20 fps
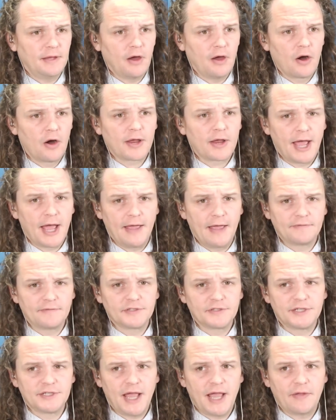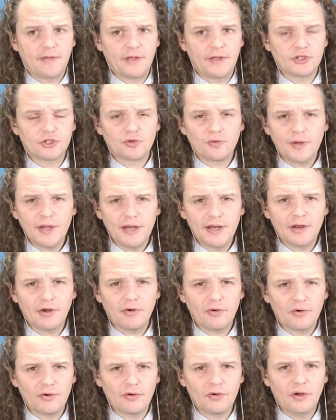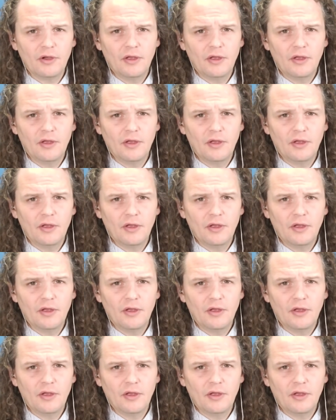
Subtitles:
archives and see how they treated her